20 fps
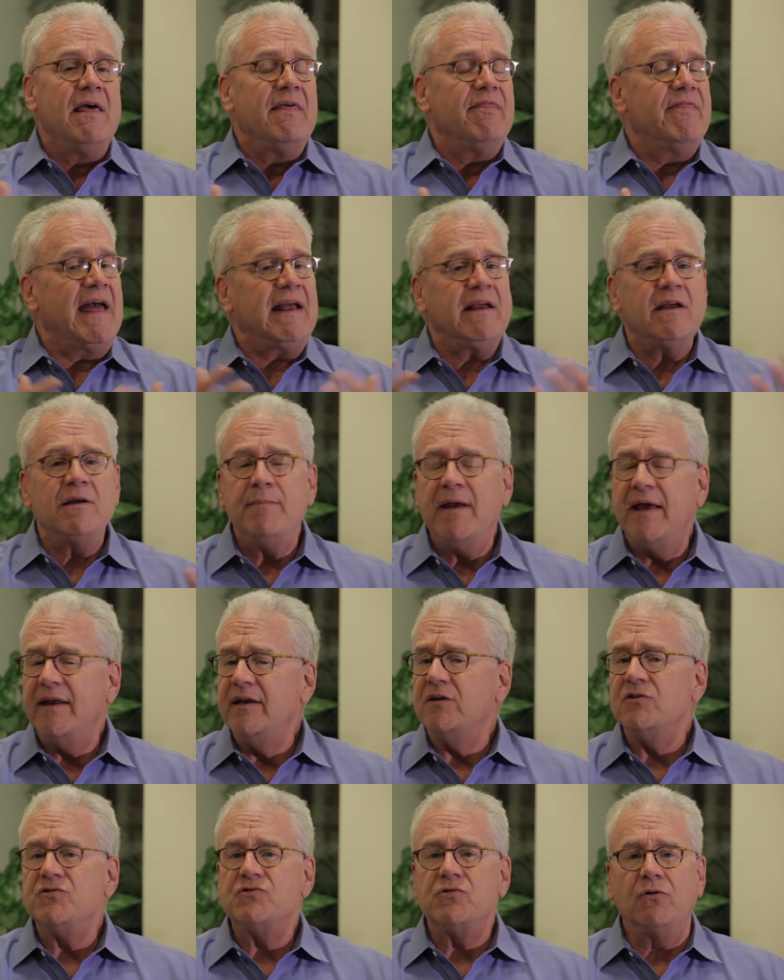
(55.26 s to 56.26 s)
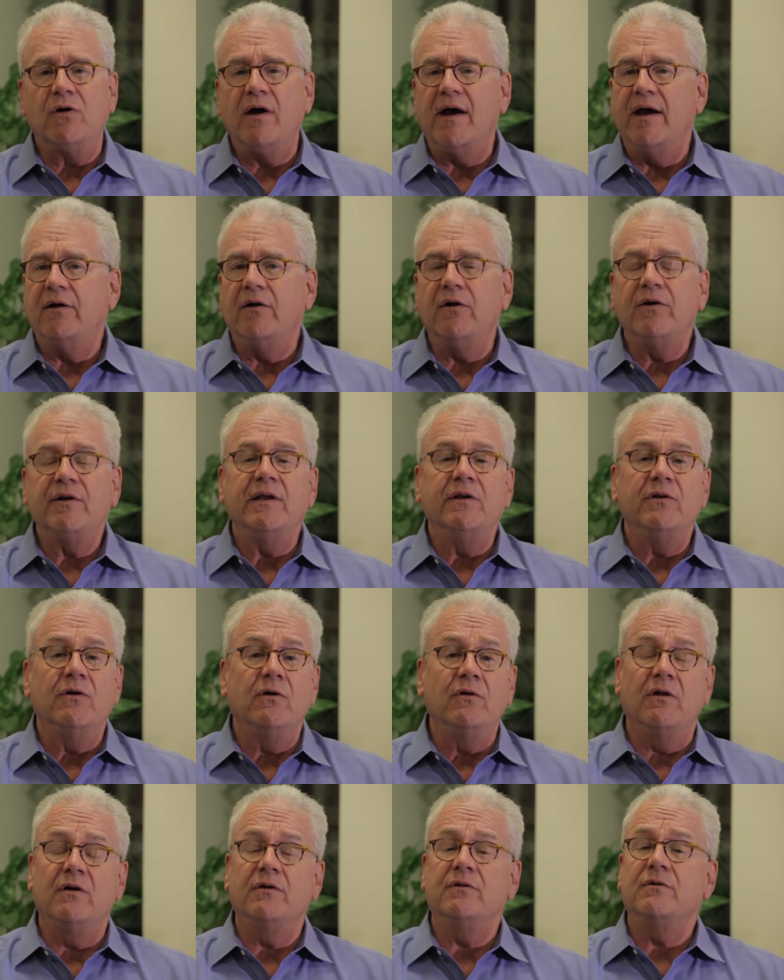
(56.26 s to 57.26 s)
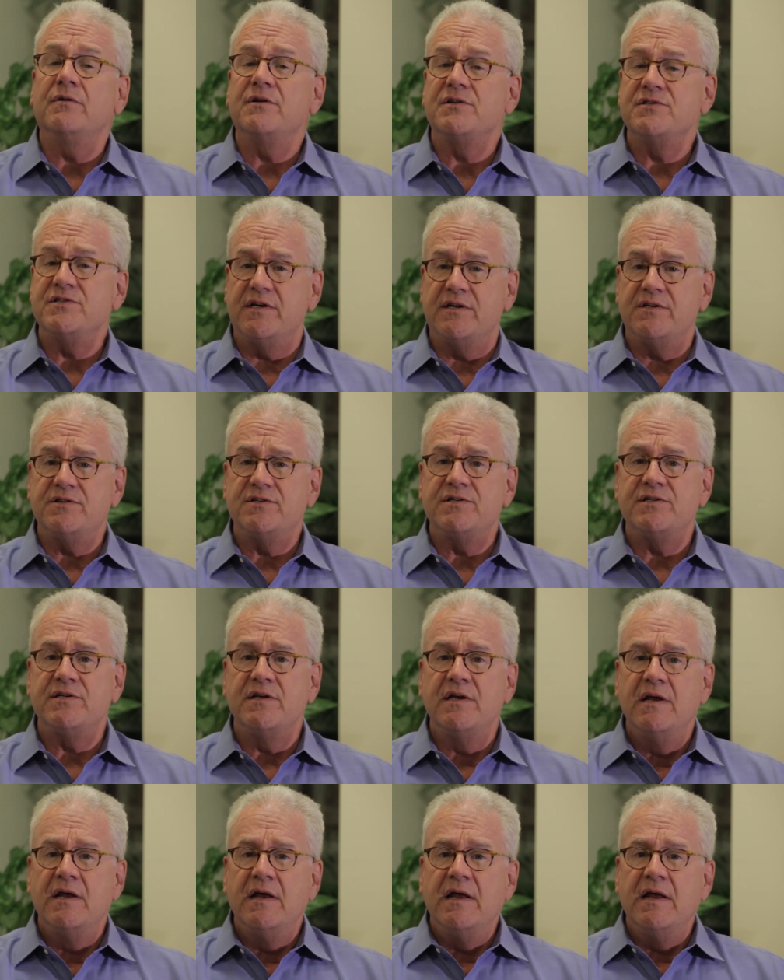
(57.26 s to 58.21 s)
That command and control hierarchy no longer exists.